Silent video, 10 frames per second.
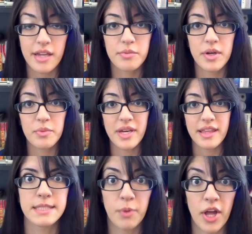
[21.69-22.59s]
And what
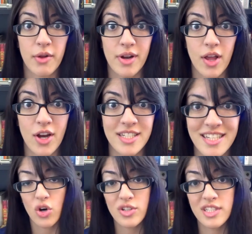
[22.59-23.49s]
with, spoiler
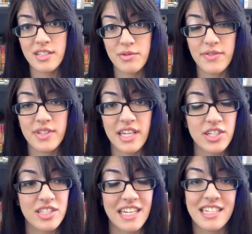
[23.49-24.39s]
alert, Coulson's
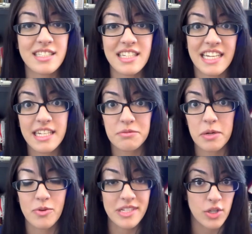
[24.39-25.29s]
revelation that his Tahiti
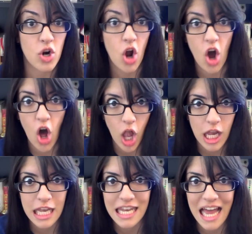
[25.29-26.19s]
memories are
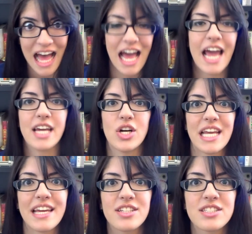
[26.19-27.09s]
all a lie on
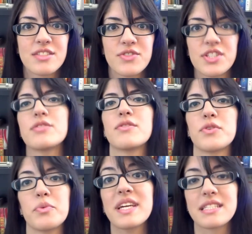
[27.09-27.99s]
Agents of S H I E L D a
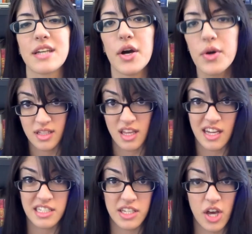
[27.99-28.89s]
few weeks ago, the
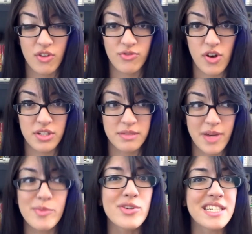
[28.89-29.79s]
idea of false
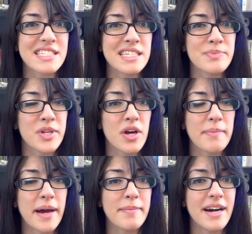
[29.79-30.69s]
memories has been
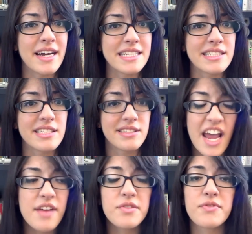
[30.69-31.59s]
on my mind. I
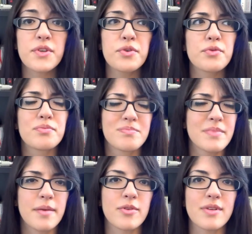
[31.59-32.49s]
have a few
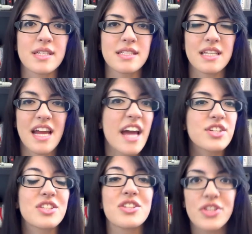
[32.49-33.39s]
memories that I
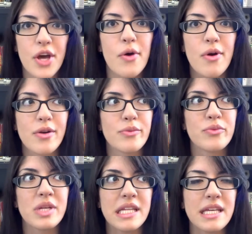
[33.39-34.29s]
actually know
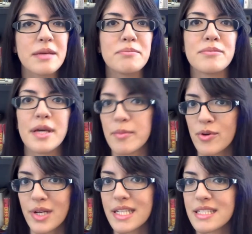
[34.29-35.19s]
aren't really
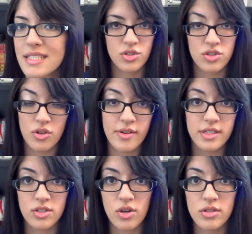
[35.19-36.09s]
memories.
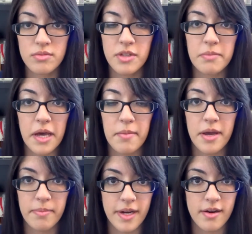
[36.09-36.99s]
Stories told to me by
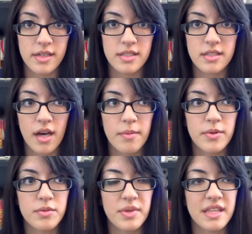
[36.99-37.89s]
my parents,
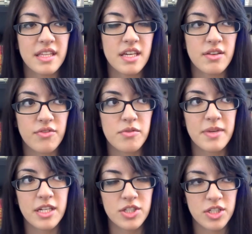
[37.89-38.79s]
coupled with
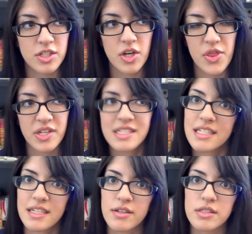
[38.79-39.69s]
information on the
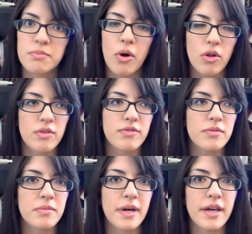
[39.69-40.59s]
details pulled
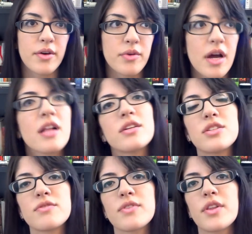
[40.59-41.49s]
from my own
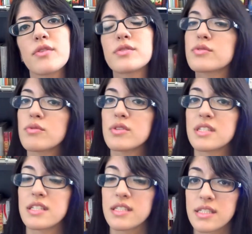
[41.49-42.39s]
knowledge of other
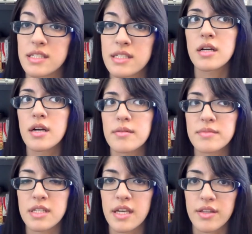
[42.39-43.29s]
sources, come
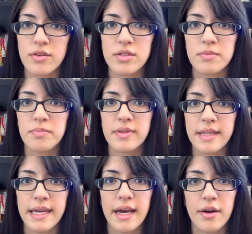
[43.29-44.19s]
together to
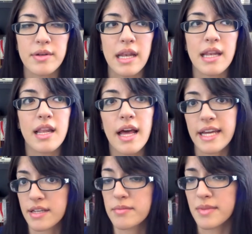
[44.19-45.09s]
play out
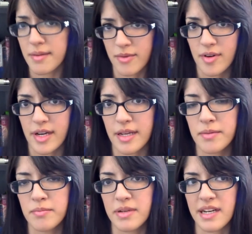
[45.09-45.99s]
like a
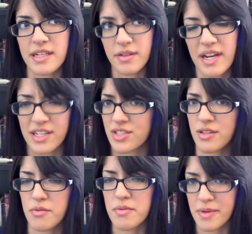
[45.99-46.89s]
memory, but I don't
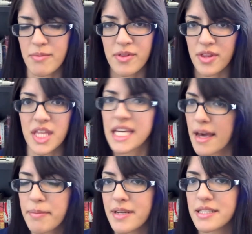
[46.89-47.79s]
actually remember the thing
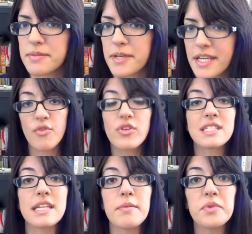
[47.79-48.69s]
happening to me. For
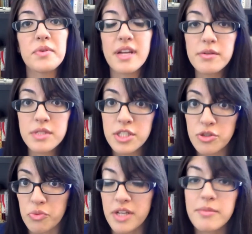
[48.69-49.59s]
example, when I was
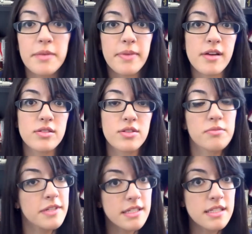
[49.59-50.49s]
three, my parents
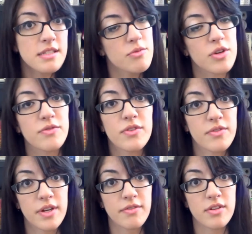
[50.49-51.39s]
took me to Disney World for
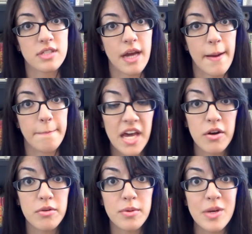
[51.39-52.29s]
the very first time. I
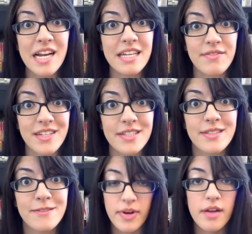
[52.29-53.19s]
don't remember any of
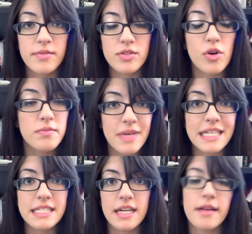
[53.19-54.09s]
this, but I've been told
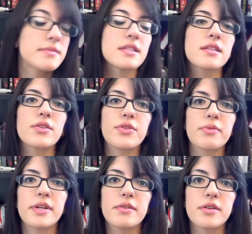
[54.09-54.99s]
many times that little
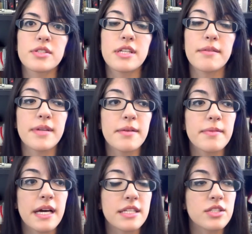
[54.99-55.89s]
three-year-old
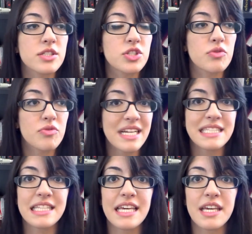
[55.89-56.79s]
Shabnam had
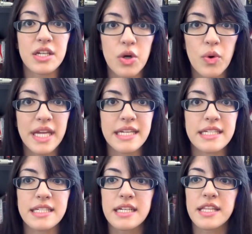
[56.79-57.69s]
directly
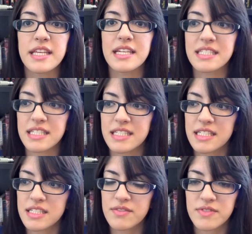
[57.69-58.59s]
equated the
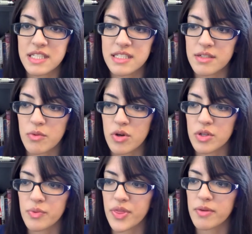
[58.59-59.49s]
existence of Disney
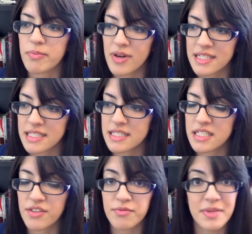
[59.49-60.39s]
World with the
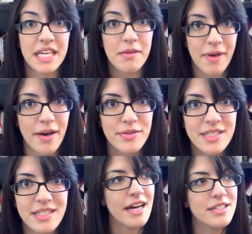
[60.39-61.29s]
presence of Mickey Mouse.